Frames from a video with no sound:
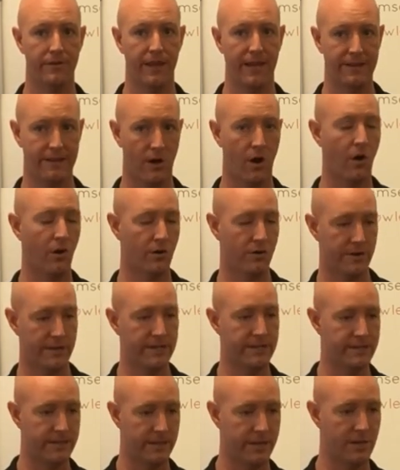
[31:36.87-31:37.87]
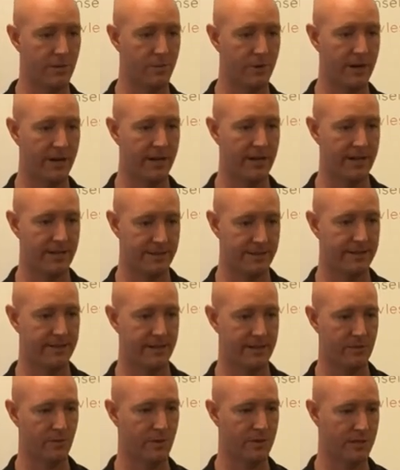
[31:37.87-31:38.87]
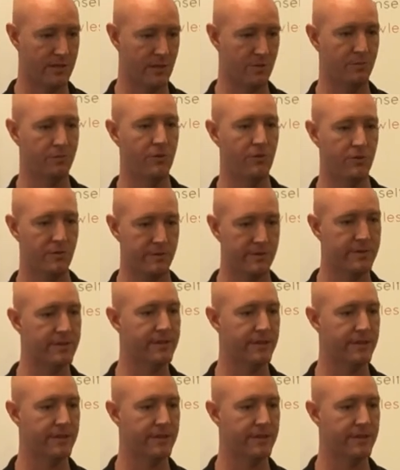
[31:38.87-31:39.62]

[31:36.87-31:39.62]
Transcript: like the arteries in your body, it's, it's what smooths